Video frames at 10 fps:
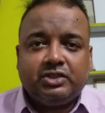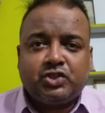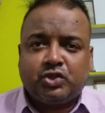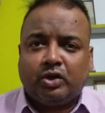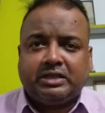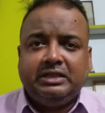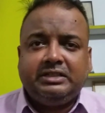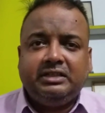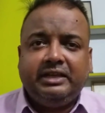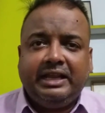short
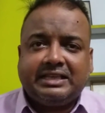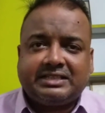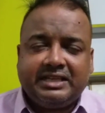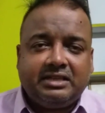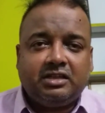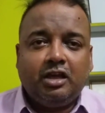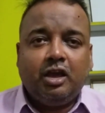little extent,